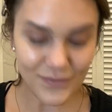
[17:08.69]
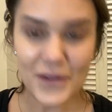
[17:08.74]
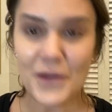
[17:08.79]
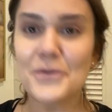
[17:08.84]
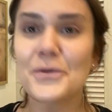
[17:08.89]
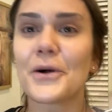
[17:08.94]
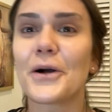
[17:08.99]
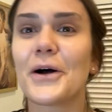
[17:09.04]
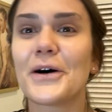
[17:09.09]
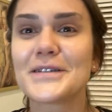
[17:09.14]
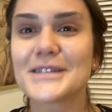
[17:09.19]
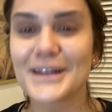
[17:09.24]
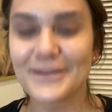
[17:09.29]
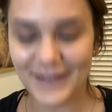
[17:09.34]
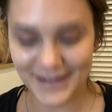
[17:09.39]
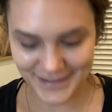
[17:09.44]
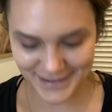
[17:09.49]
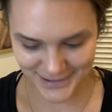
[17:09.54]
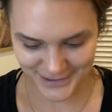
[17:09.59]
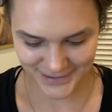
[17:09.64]
We're also
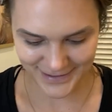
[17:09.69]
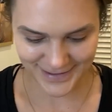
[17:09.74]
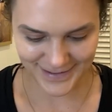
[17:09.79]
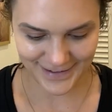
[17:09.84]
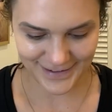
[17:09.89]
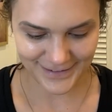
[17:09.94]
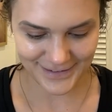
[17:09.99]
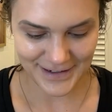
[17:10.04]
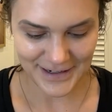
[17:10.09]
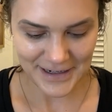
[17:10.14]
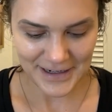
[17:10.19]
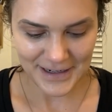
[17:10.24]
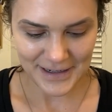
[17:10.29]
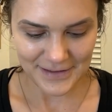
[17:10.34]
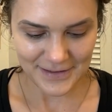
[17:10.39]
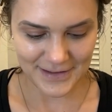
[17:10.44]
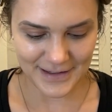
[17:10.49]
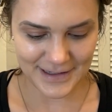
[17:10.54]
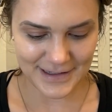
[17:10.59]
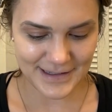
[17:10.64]
about to try out
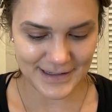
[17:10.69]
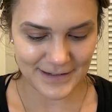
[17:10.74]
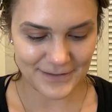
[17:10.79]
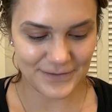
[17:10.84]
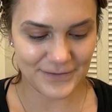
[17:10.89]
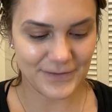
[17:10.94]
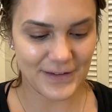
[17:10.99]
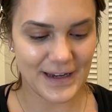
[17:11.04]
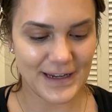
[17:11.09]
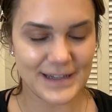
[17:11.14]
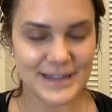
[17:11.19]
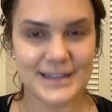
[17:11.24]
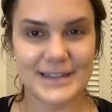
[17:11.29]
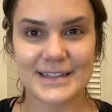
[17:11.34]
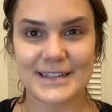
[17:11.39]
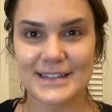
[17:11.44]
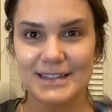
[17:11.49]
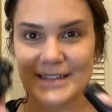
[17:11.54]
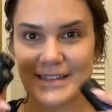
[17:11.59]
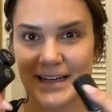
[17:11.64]
this face
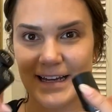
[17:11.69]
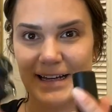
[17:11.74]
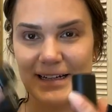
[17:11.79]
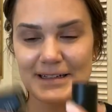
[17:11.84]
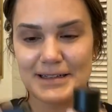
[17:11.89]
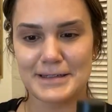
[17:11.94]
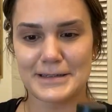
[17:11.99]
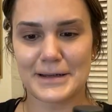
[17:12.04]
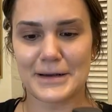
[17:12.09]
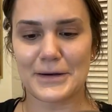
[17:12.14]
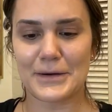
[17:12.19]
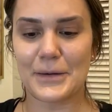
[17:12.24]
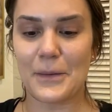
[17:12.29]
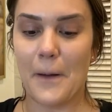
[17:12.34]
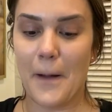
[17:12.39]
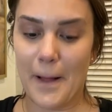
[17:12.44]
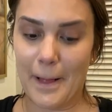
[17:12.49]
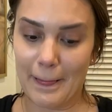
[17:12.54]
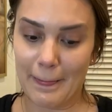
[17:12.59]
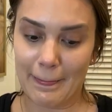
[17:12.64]
set.
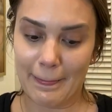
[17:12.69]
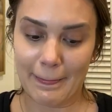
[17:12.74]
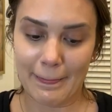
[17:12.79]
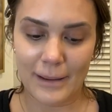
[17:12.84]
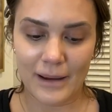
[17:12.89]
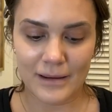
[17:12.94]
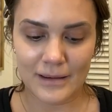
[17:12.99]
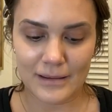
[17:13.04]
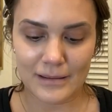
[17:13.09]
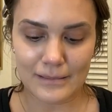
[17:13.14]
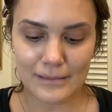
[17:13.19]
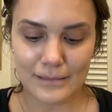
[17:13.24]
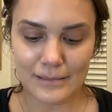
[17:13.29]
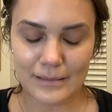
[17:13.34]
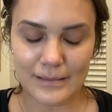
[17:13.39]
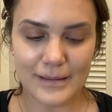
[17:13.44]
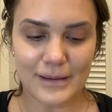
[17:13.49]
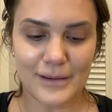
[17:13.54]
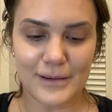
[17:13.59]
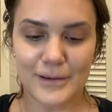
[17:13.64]
So,
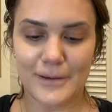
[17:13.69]
oh,